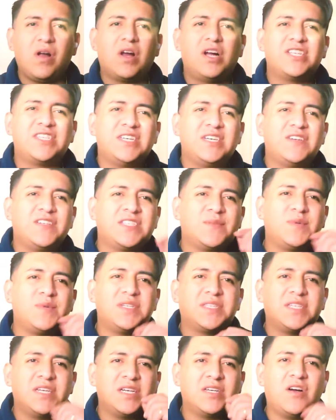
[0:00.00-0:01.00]
See, every time I
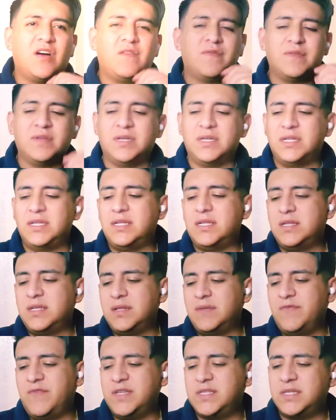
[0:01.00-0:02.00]
take off the
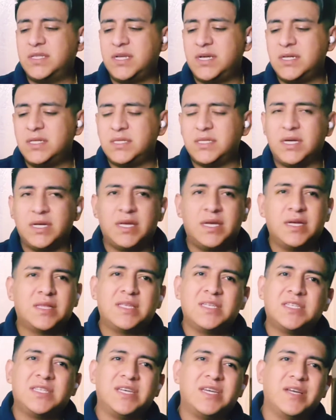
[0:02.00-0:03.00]
Invisaligns, I get
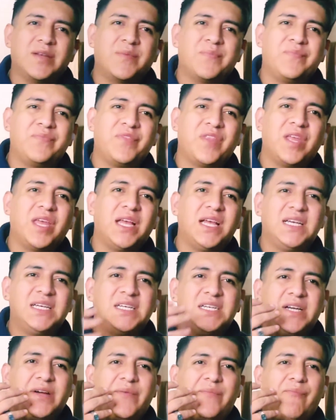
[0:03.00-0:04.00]
this like.
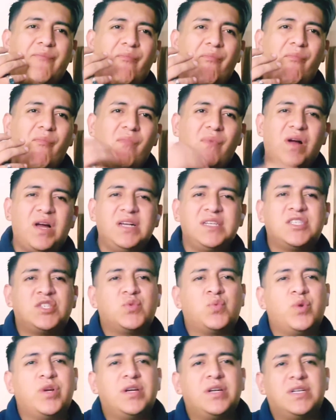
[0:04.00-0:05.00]
It's
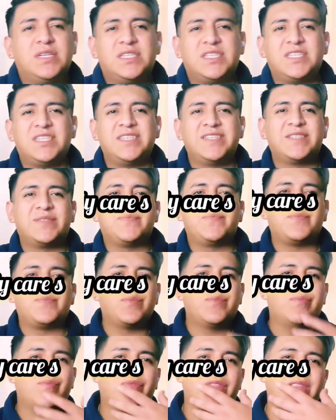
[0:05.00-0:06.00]
weird. It's just
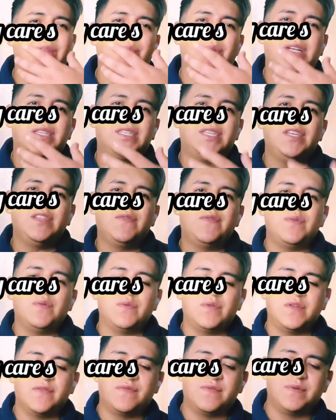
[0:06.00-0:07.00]
my teeth feel
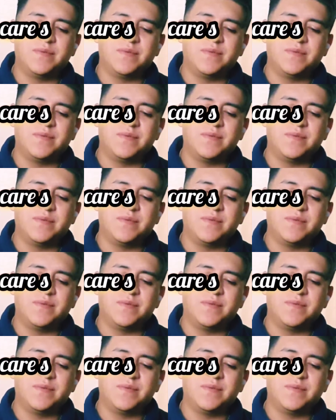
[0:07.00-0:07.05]
different.